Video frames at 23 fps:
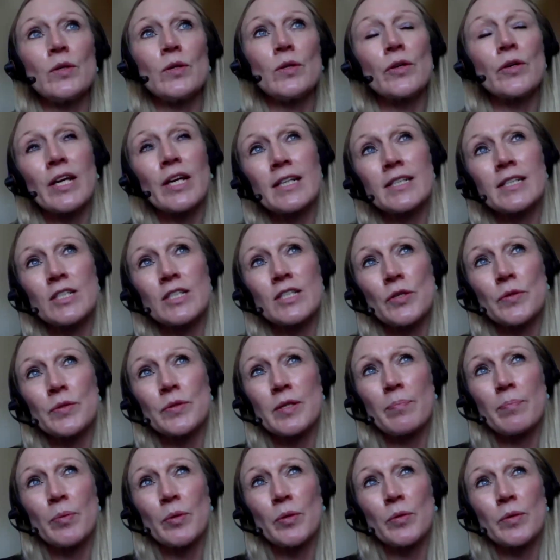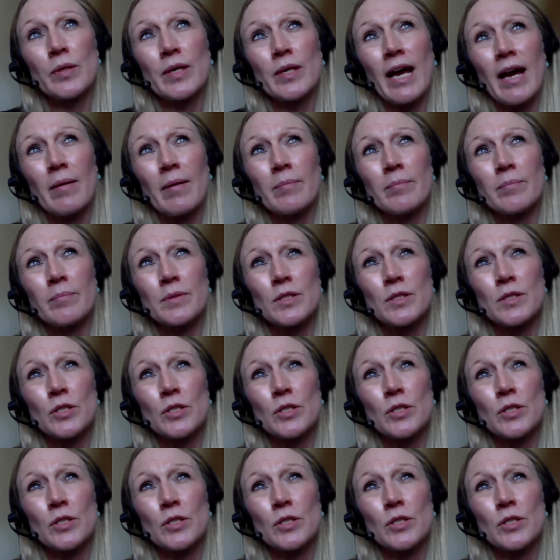you're looking to use the boot camp